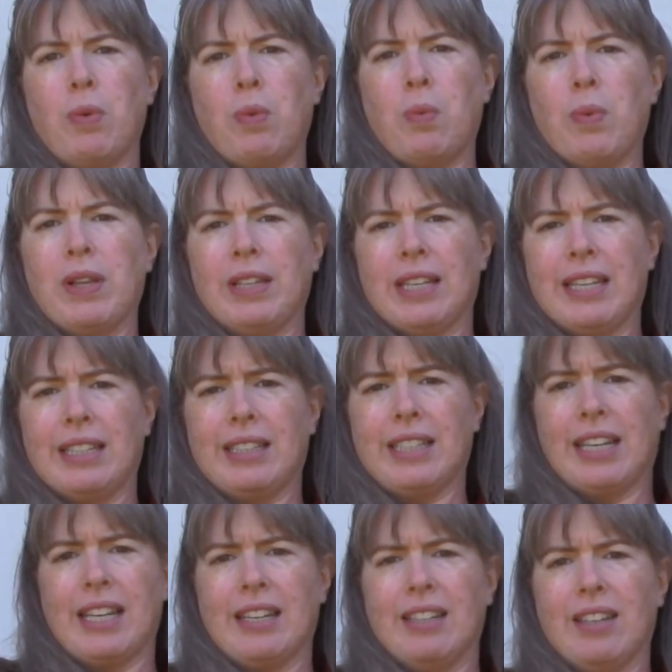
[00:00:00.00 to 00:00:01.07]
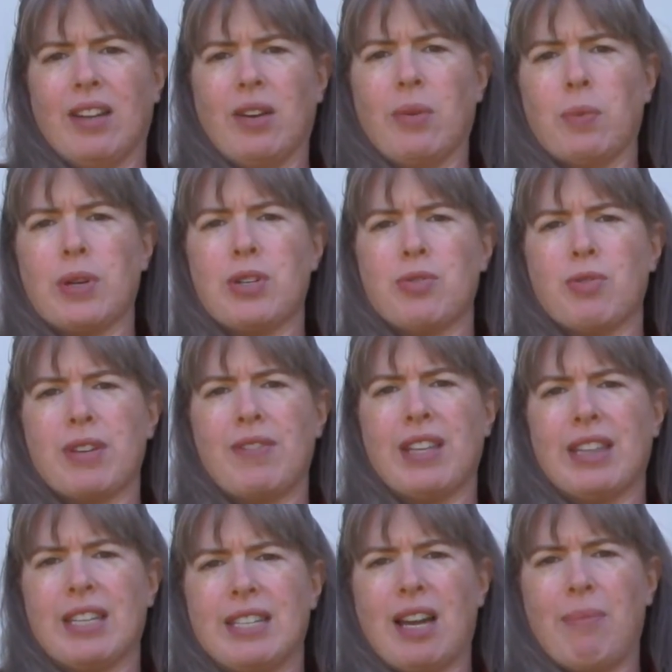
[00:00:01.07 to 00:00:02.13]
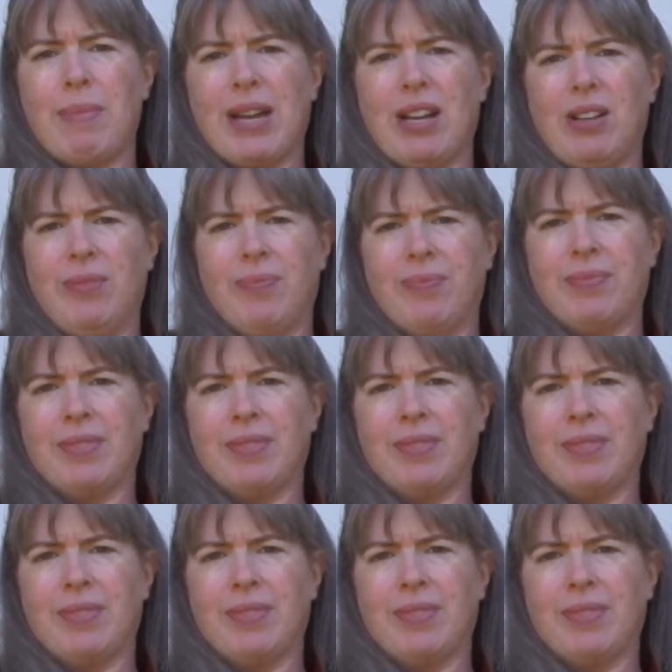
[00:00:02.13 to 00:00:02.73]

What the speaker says: willingly retrieving the dumbbell,